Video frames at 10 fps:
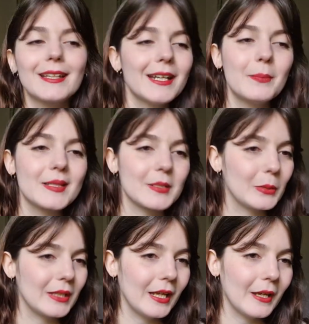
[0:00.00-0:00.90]

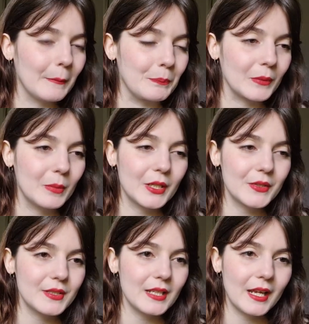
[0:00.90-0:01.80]
episode,
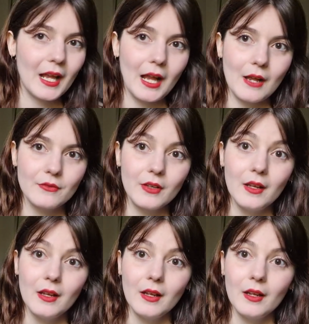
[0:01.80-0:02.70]
because I have
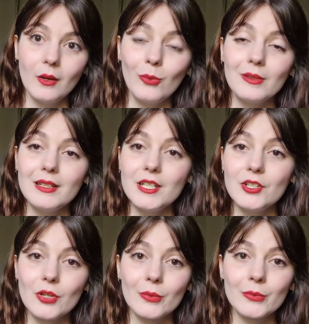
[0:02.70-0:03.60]
only
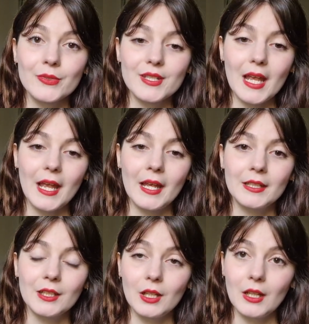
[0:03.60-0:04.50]
shawls
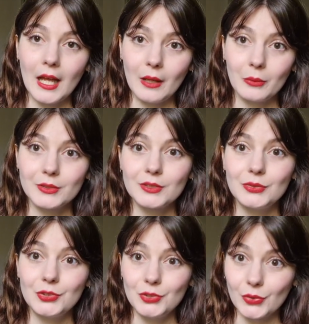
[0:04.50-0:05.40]
and cowls
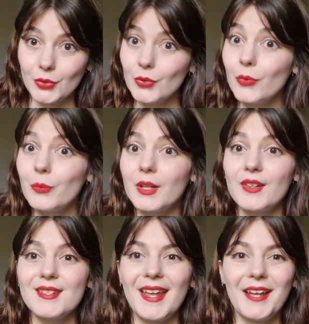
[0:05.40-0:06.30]
to show you,
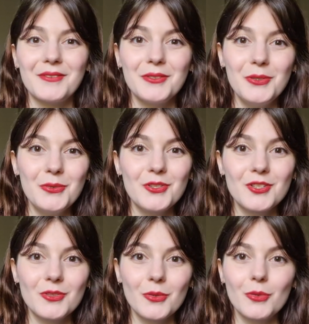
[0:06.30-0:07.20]
because I have a new
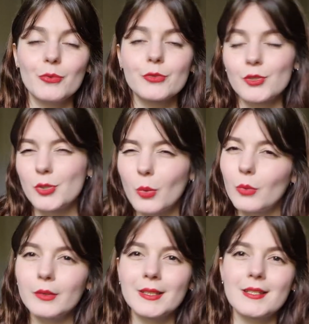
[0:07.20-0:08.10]
shawl
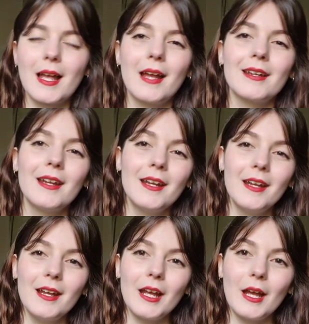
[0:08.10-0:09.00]
stole design
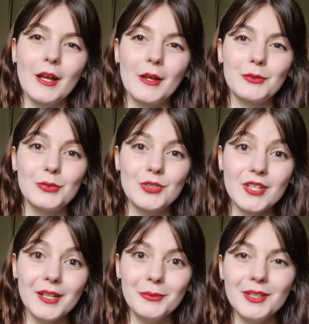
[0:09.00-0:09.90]
to
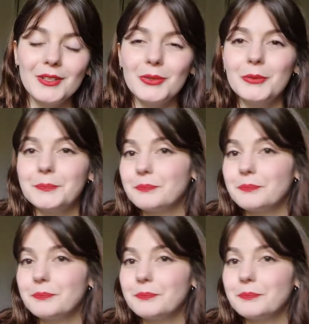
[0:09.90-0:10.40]
share with you.